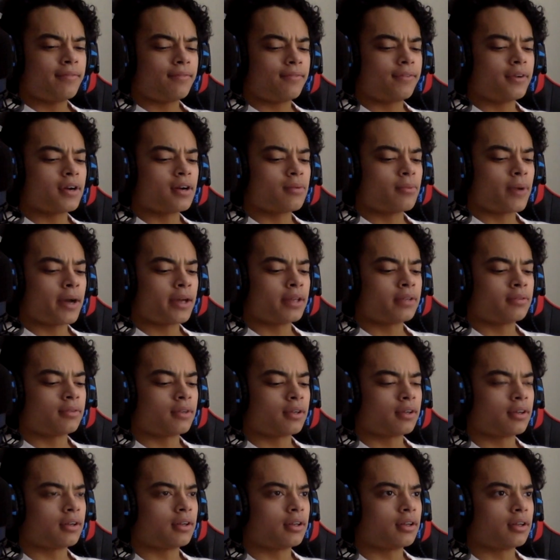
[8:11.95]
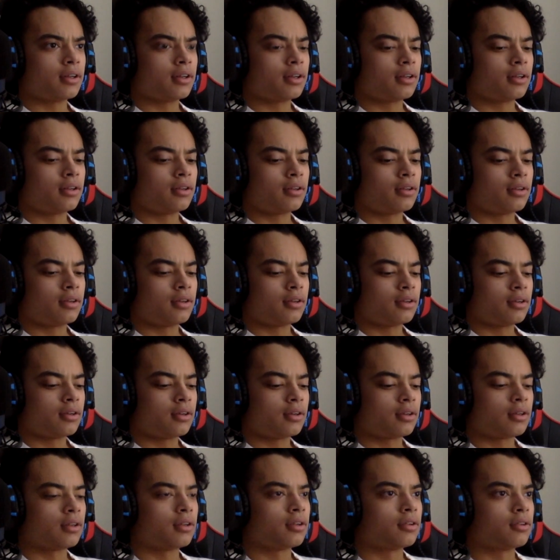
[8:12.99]
forgot why he... No, I just wish you would go
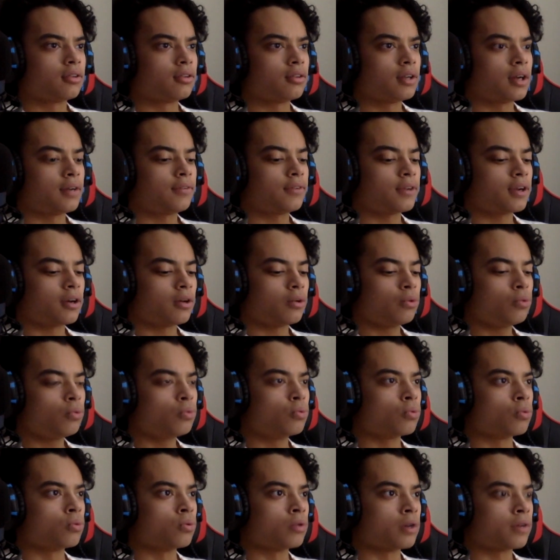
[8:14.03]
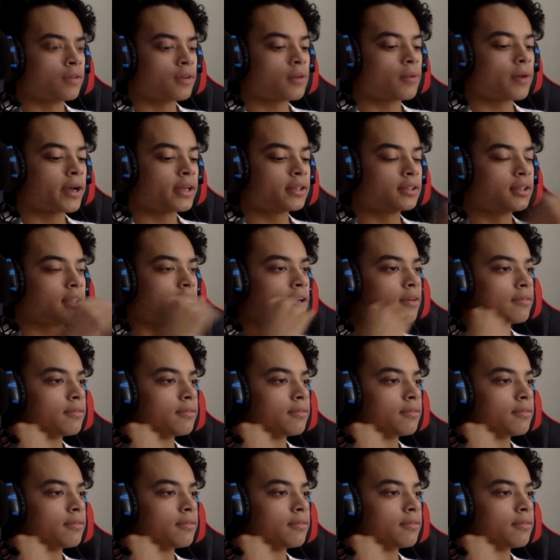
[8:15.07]
back to not being I forgot, around ooh, anymore. I forgot why he did get